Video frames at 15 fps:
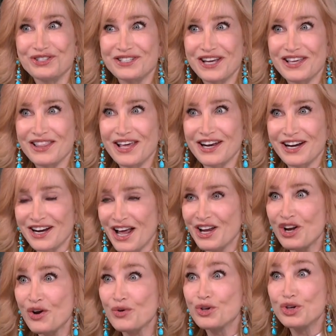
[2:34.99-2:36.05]
say that, and I
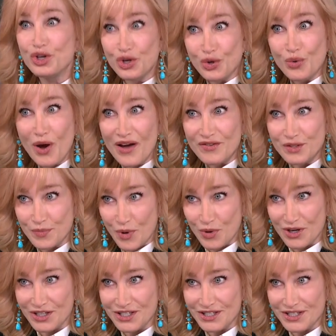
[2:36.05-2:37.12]
know you have
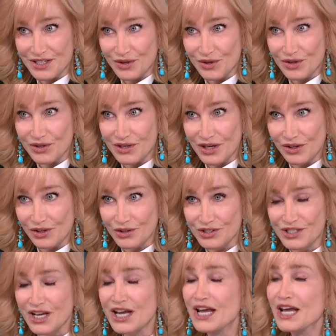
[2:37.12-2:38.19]
spoken to serial killers.